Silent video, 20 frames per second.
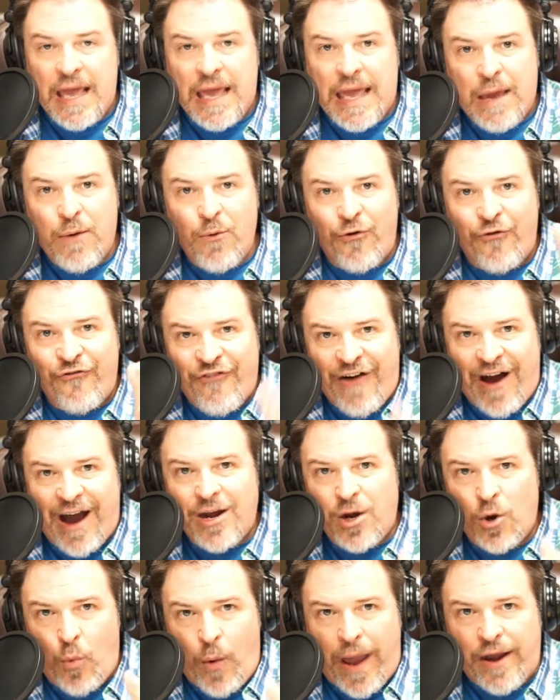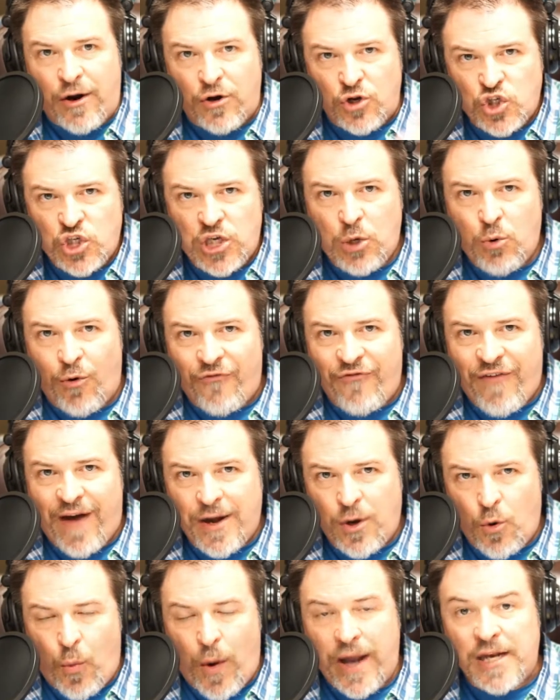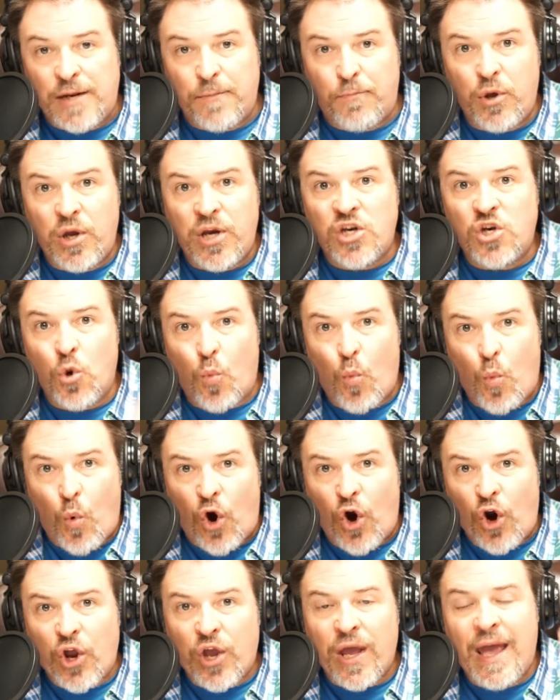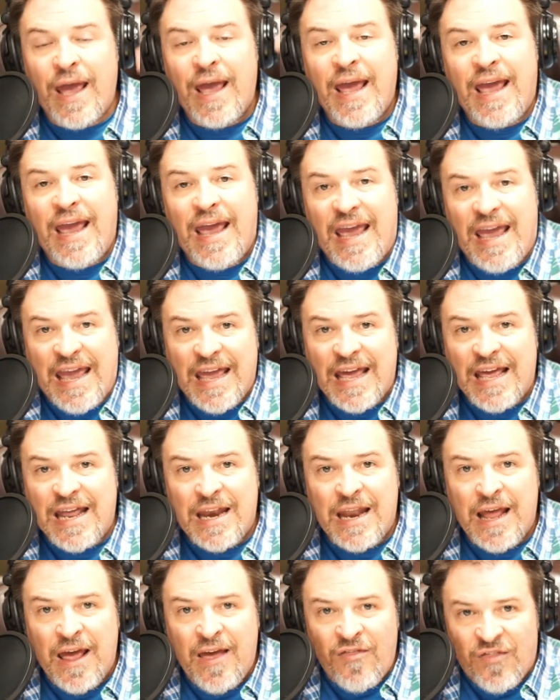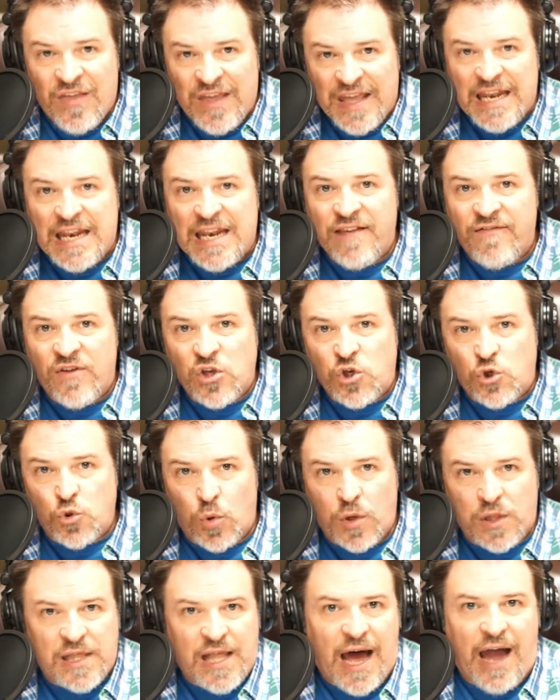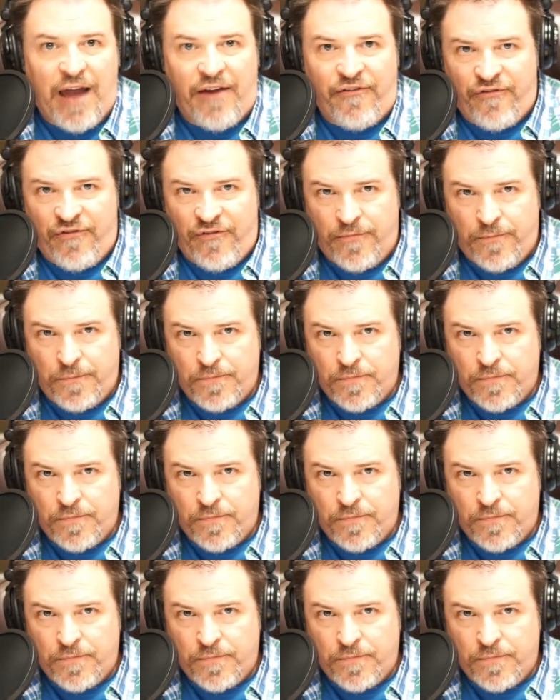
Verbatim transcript: he will find a way, or she will find a way, to put it to work in the individual life.